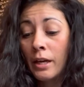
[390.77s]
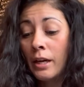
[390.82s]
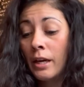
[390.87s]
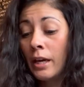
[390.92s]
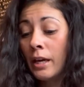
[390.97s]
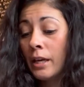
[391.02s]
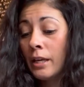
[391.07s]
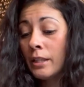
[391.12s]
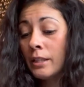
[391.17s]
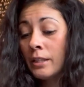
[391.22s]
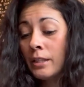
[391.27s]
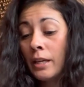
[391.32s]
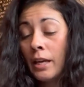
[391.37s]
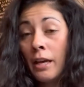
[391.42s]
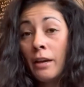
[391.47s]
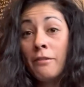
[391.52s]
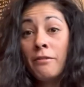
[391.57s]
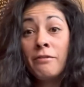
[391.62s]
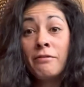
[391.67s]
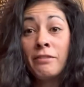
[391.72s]
It's
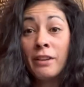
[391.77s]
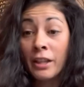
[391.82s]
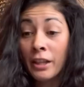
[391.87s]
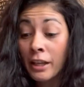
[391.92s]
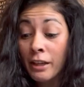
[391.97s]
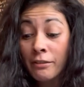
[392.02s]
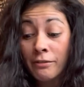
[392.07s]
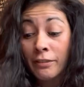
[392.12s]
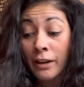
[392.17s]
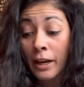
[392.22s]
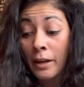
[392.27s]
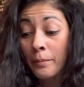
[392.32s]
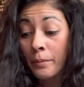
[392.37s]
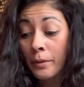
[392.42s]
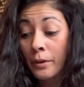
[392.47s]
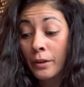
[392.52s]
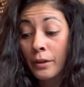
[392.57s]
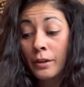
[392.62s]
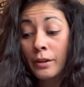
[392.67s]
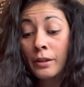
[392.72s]
a filling
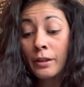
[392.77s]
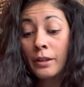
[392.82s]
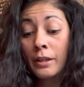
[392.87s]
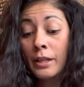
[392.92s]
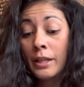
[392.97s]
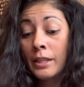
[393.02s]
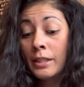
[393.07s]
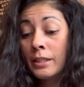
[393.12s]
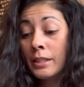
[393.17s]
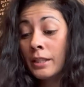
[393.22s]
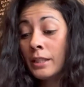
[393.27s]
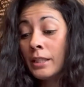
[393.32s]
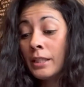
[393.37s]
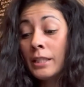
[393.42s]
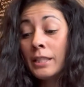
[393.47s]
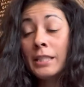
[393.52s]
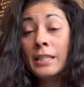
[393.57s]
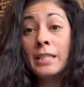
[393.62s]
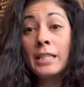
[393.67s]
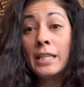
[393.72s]
fiber. It's a
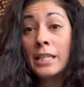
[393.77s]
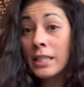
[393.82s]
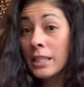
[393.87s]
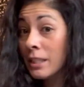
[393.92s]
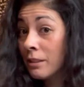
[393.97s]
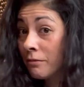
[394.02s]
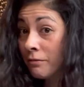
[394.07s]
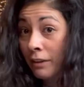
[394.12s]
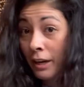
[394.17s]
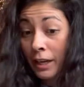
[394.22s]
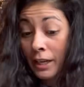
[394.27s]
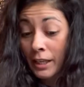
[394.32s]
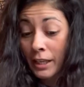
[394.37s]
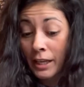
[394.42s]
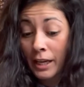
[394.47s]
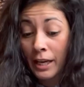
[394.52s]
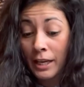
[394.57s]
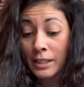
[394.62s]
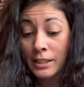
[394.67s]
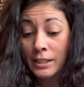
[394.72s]

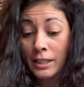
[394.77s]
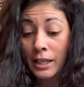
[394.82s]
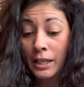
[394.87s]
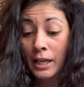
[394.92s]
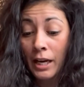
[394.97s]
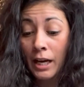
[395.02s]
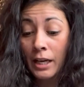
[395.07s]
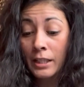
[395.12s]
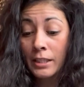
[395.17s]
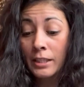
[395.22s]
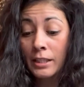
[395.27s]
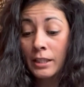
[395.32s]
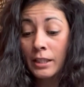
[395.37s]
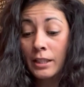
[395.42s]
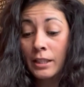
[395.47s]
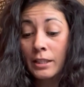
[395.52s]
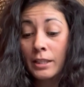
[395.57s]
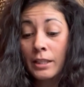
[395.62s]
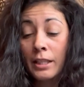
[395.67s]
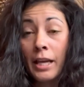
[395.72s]
disease-fighting
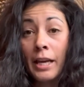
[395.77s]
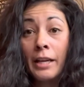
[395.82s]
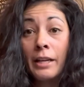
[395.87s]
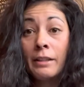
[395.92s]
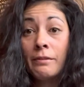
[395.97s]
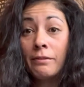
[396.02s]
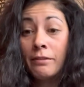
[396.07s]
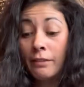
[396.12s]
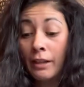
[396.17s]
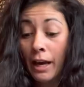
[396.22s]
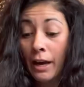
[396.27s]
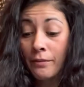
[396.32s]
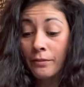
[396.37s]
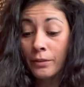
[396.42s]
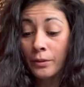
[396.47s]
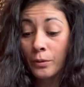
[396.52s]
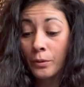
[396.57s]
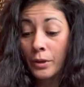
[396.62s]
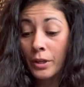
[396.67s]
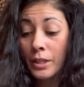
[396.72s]
antioxidants like
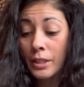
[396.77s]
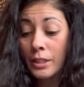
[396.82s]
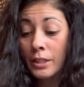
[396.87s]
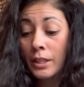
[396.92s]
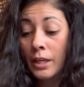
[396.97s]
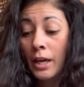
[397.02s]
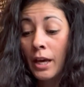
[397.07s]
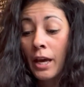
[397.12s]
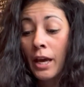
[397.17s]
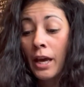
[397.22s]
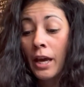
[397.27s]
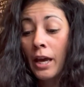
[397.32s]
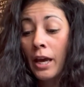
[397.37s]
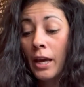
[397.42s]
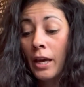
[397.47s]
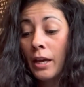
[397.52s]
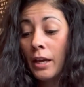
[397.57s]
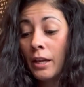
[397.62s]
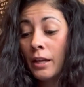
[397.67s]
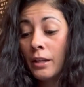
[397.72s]
flavonoids.
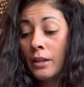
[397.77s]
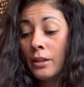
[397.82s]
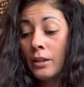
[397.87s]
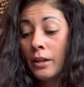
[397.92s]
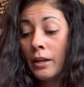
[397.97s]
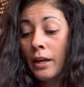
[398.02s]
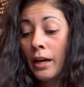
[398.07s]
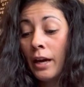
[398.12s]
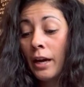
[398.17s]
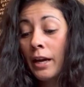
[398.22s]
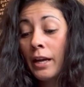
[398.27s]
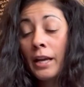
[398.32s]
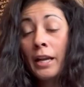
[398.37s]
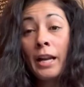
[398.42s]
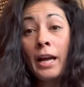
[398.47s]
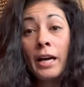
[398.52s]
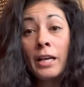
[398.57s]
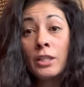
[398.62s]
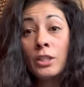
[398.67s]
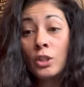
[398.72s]
And it
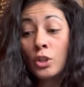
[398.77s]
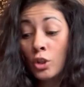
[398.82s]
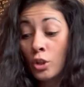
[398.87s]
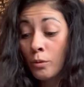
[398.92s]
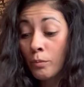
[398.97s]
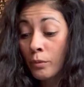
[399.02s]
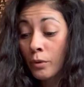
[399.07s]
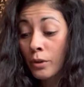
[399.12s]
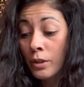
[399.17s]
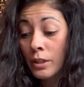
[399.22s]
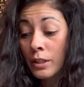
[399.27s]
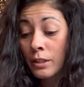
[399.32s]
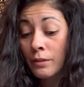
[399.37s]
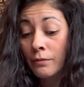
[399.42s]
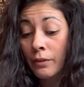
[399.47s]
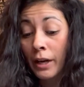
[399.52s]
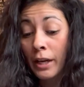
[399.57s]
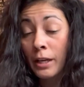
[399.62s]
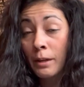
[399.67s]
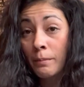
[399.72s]
has numerous
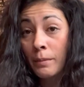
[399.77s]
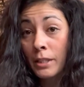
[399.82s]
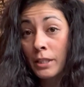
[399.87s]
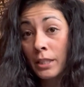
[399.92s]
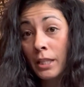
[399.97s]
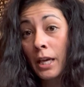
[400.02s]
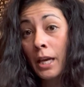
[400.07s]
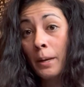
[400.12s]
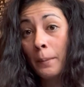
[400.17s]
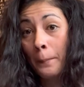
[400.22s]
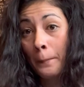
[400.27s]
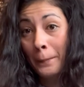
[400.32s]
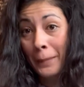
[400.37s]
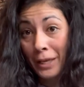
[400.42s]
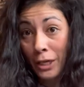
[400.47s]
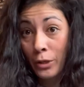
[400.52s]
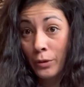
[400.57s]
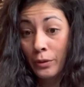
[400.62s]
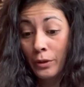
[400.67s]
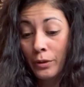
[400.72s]
vitamins and
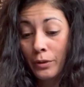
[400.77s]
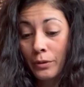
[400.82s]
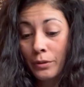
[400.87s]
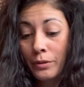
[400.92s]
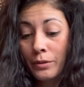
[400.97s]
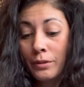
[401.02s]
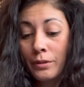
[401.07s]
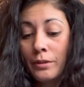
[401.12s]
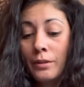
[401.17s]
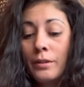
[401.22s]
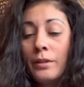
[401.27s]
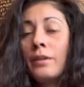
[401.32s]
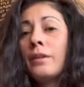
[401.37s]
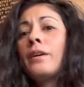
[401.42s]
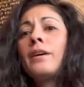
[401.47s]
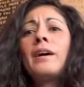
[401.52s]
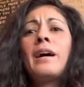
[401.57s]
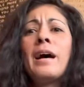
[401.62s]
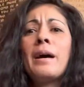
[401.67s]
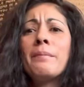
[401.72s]
minerals.
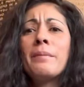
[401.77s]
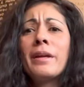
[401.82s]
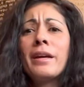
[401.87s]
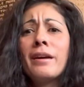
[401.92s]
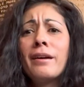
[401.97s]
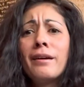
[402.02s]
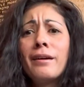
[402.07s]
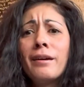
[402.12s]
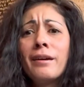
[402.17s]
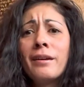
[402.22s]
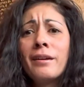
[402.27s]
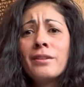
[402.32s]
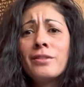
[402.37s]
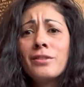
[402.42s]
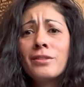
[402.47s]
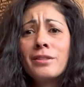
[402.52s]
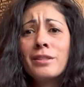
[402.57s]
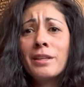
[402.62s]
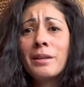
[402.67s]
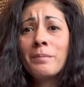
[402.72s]
I'm like,
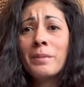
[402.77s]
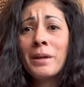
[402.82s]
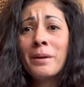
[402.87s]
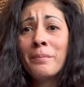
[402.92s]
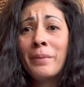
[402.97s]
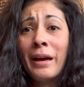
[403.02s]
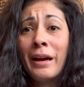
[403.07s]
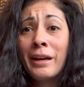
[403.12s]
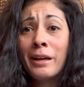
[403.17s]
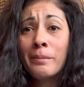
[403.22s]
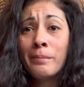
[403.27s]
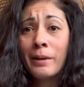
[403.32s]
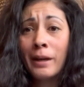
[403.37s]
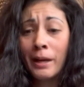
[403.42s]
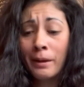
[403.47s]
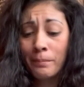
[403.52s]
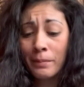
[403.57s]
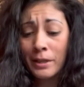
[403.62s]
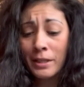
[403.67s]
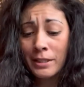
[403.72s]
just give me a bag of
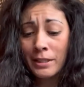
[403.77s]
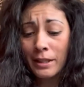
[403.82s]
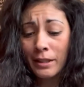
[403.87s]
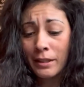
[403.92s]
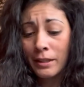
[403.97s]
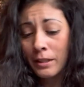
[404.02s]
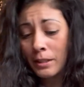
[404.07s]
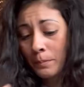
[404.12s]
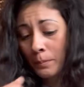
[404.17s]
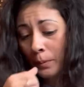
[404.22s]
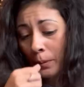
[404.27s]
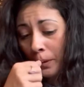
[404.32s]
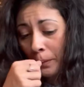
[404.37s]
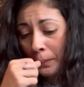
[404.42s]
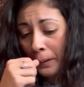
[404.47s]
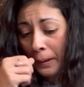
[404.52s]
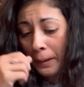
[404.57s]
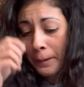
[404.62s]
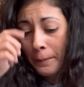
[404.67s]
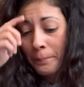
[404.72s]
black beans at this point,
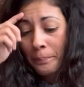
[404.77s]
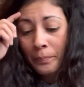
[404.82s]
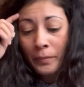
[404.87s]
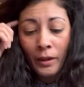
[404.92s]
right?